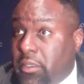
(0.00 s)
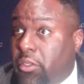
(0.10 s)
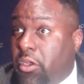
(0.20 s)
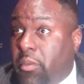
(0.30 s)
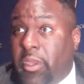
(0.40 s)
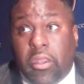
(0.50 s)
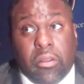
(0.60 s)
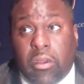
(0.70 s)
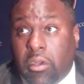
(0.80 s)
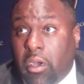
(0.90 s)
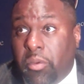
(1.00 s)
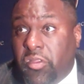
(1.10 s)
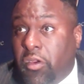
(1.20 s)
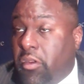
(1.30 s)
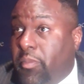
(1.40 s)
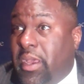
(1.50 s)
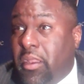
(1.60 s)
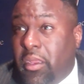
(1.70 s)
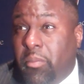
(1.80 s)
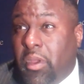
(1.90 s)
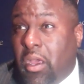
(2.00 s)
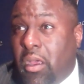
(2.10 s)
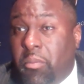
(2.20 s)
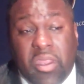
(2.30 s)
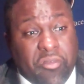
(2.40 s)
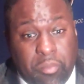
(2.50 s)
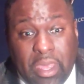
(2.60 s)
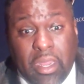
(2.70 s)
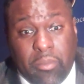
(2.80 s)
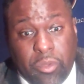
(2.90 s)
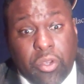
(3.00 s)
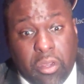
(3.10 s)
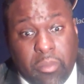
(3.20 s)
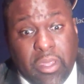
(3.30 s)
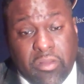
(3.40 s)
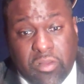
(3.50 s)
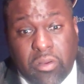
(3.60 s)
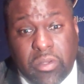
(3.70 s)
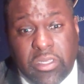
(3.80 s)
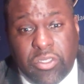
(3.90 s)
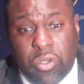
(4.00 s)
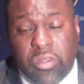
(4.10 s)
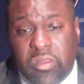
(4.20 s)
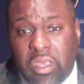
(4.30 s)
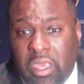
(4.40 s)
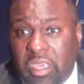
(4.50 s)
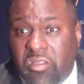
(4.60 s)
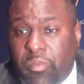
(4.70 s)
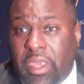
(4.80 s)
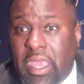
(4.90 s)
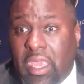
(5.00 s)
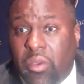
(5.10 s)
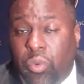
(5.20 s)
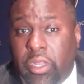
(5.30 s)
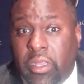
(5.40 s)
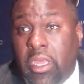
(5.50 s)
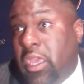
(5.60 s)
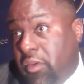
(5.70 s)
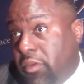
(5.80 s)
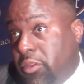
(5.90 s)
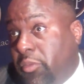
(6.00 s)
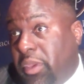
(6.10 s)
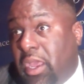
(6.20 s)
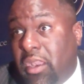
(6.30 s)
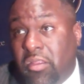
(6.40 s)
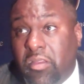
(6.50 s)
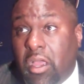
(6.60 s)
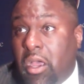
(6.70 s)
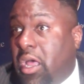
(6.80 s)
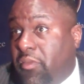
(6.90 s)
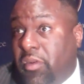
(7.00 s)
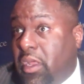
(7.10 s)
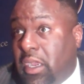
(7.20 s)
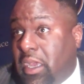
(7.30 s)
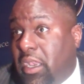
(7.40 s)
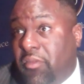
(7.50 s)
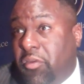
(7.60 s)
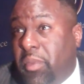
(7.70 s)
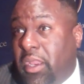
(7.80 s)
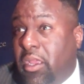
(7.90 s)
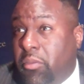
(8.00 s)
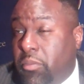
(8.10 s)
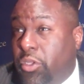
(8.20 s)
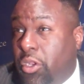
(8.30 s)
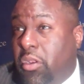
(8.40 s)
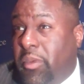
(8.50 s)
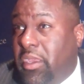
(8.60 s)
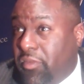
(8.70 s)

You know what I mean? Always heard about him, um, never met him. You know what I mean? So you know, it's it's big when even to be honest, uh, Oliver Luck. I never met him. You know what I mean?